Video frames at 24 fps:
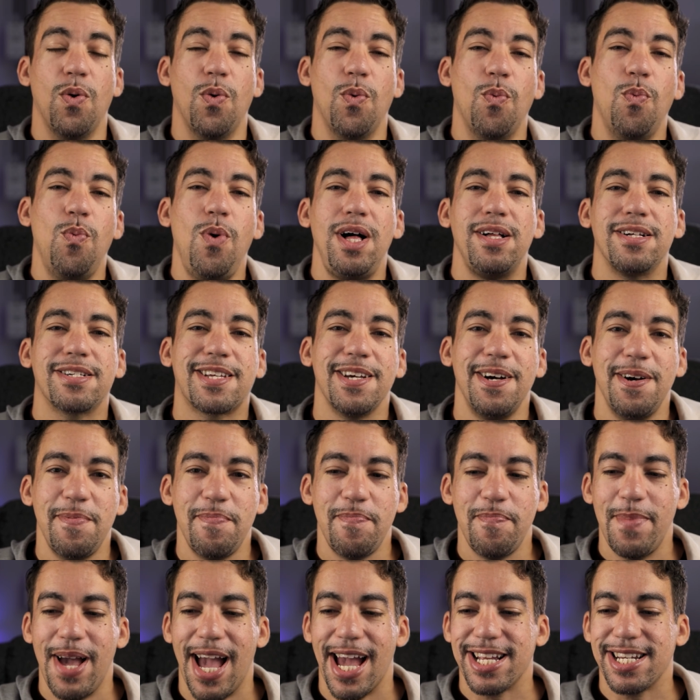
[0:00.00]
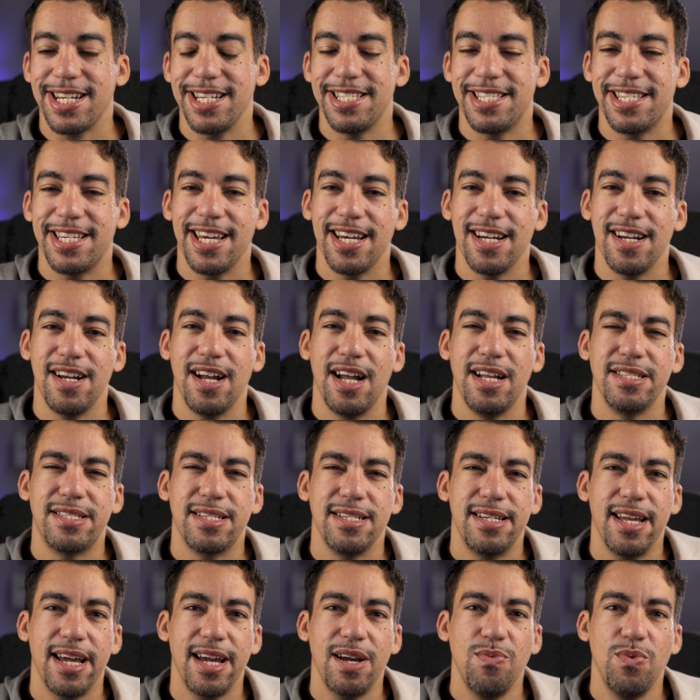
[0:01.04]
Welcome, Magnus here, and
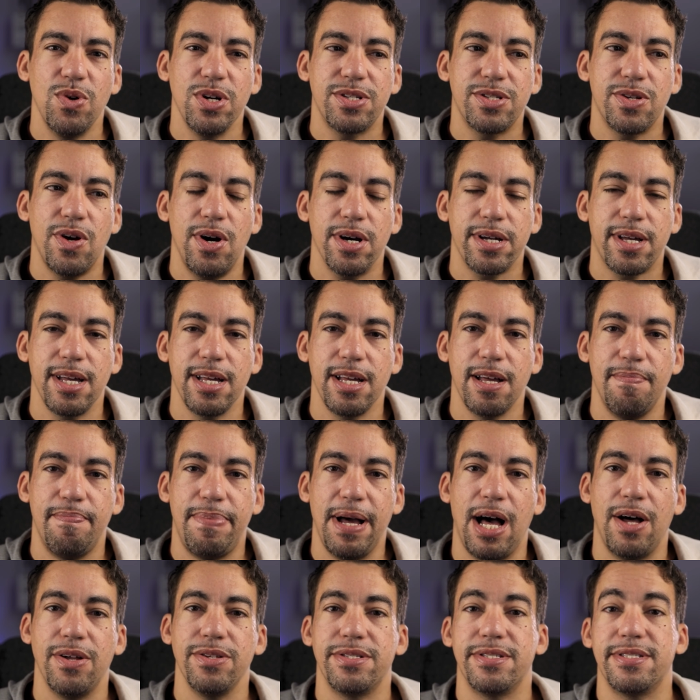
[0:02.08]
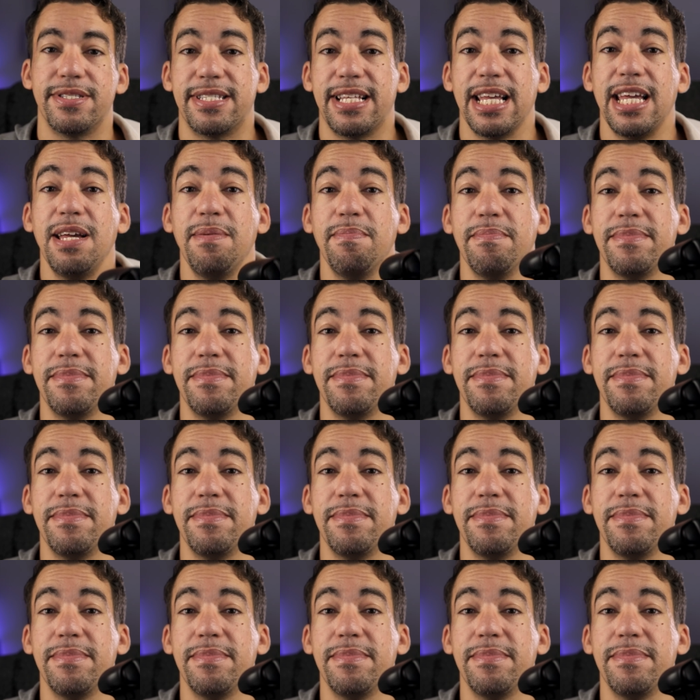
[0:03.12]
today we're talking about Steam